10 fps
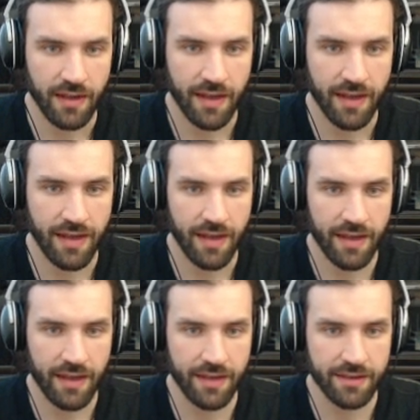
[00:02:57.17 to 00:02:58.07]

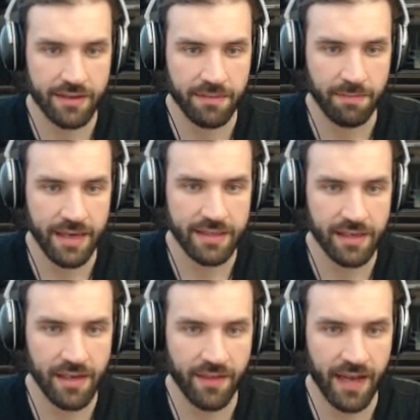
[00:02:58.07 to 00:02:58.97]
And
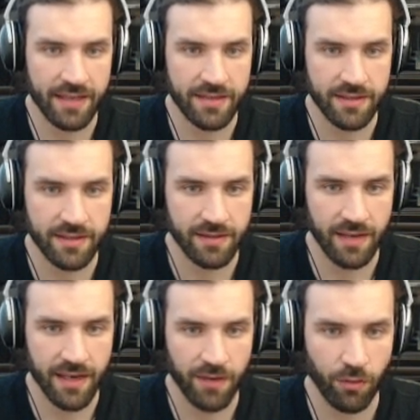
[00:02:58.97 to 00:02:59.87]
basically that's
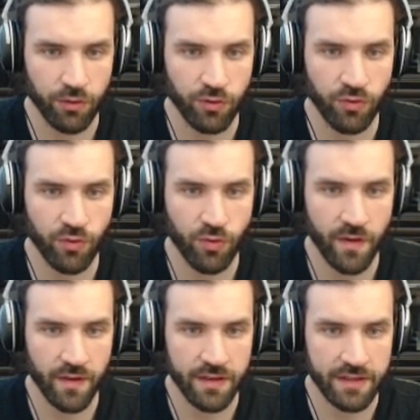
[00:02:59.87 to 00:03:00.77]
like what you do
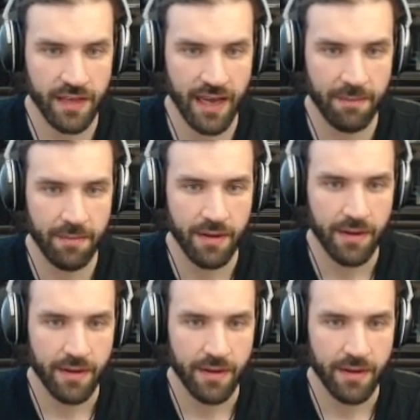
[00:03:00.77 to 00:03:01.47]
with this game.